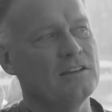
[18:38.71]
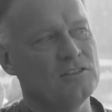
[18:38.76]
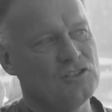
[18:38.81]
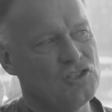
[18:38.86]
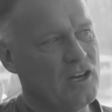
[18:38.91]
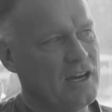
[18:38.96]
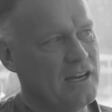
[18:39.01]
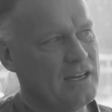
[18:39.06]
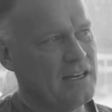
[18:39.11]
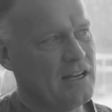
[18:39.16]

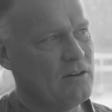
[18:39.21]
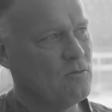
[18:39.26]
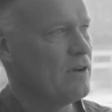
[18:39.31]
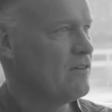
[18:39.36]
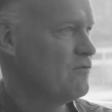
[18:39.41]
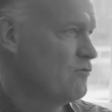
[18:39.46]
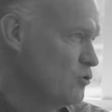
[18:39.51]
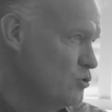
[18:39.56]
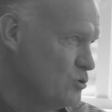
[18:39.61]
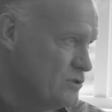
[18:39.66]
China, we
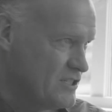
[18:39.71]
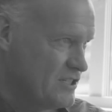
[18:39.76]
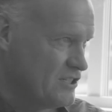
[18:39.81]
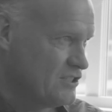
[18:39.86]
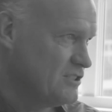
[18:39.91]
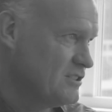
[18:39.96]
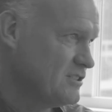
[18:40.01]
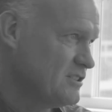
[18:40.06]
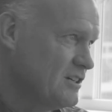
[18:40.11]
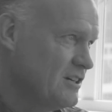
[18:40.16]
have
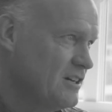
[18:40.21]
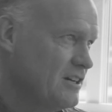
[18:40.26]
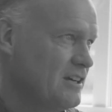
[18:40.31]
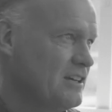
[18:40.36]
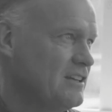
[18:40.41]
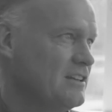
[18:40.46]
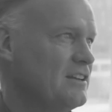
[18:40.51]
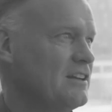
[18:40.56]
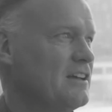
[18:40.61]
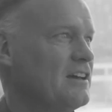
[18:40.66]
Vuzich
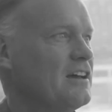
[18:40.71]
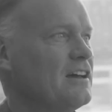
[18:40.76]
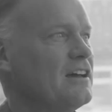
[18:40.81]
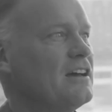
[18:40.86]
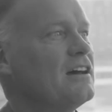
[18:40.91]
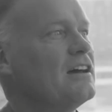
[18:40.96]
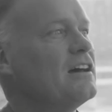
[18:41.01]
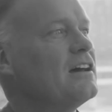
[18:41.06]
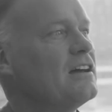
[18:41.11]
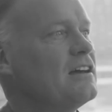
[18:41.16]
in
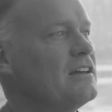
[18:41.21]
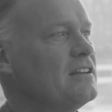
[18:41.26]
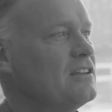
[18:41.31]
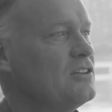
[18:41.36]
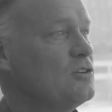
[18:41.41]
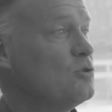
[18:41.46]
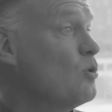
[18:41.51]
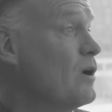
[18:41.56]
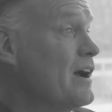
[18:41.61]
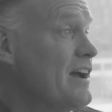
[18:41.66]
the
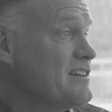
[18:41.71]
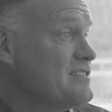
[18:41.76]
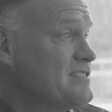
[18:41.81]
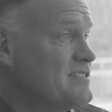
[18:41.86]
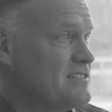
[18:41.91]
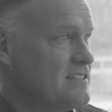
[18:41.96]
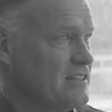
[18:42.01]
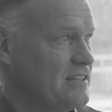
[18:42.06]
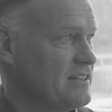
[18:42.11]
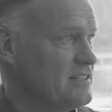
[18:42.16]

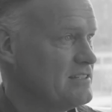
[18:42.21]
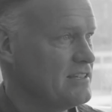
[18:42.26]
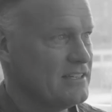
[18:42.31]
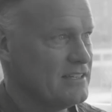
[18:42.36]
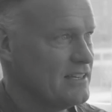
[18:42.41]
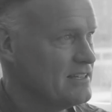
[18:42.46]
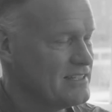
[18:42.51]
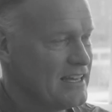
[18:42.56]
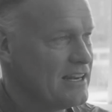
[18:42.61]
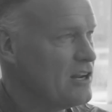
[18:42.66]
US, and
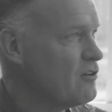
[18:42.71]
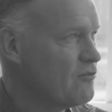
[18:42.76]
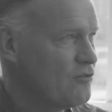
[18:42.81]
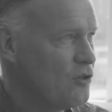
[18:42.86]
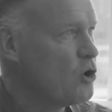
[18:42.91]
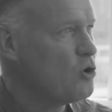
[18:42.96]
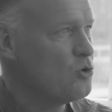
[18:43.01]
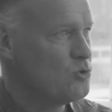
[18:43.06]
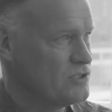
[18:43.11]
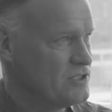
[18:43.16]
is any of
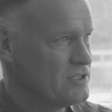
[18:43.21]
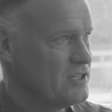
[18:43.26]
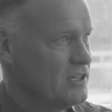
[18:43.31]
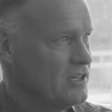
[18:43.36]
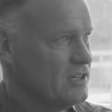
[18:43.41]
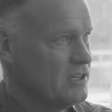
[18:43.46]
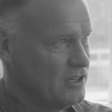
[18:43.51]
those